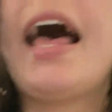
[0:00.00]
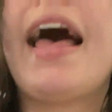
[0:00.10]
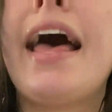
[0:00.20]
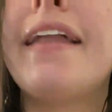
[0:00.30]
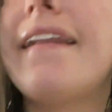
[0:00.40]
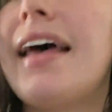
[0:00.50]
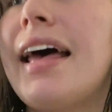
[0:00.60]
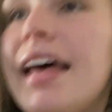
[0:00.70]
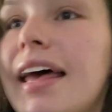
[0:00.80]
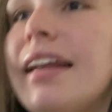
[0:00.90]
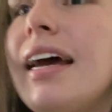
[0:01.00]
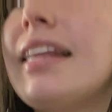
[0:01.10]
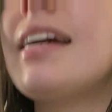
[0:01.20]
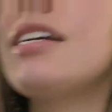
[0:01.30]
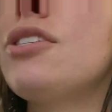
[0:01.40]
And then I
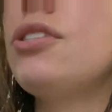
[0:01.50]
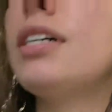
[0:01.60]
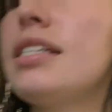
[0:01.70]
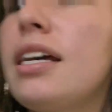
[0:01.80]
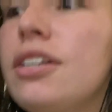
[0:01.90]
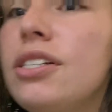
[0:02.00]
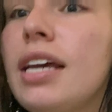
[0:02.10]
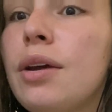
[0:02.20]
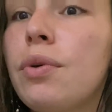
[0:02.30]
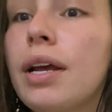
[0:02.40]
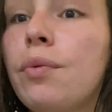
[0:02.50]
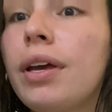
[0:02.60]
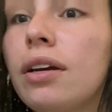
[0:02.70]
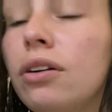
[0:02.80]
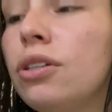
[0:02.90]
think I showed you guys the other day when I
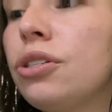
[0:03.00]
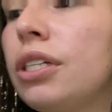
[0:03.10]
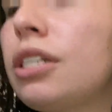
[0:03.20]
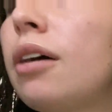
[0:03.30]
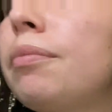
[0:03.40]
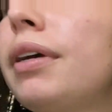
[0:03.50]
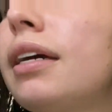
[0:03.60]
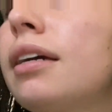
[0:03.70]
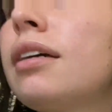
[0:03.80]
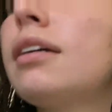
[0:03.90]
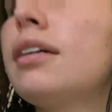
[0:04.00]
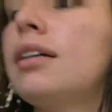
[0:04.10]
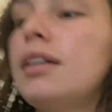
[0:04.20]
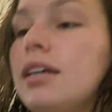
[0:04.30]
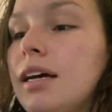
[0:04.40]
went grocery shopping,
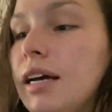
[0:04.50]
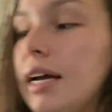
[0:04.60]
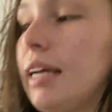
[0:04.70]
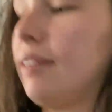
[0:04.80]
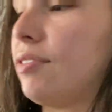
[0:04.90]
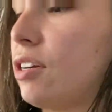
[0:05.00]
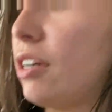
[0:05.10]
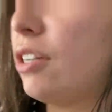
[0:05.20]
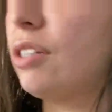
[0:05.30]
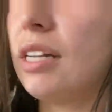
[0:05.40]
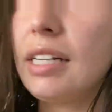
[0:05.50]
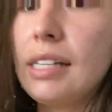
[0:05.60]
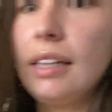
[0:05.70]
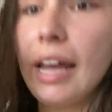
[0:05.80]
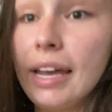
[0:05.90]
I started using this
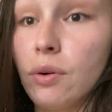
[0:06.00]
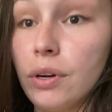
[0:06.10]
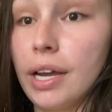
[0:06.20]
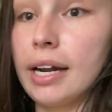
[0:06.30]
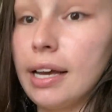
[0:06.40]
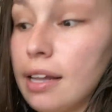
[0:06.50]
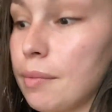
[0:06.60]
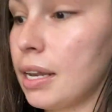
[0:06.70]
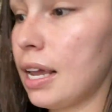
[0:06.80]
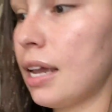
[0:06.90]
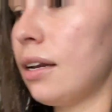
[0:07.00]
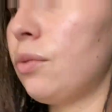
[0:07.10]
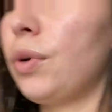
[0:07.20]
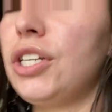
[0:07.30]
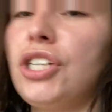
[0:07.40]
light organic lemonade,
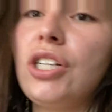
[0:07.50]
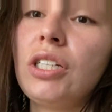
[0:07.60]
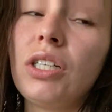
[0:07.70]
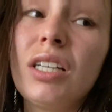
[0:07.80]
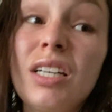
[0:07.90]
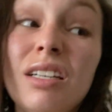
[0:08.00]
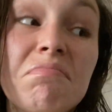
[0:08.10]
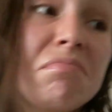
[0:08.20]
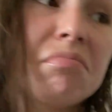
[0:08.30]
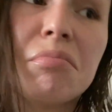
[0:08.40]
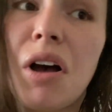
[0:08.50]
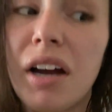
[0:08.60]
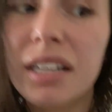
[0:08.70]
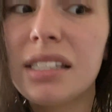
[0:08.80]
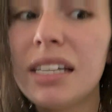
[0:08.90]
which
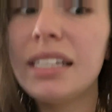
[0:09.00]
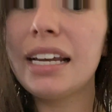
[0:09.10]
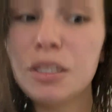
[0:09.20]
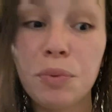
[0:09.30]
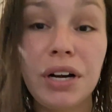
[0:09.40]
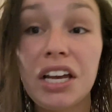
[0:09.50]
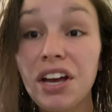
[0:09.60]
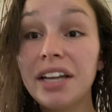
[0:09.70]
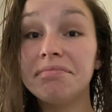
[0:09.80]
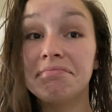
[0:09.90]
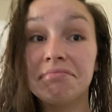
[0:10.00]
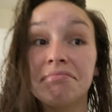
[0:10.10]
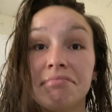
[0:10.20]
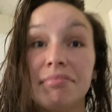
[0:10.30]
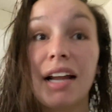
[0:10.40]
honestly tastes pretty good.
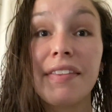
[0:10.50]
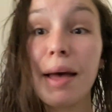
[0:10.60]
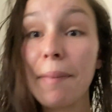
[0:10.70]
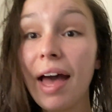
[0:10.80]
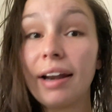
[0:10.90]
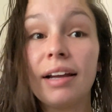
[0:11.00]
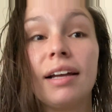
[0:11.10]
Not that bad.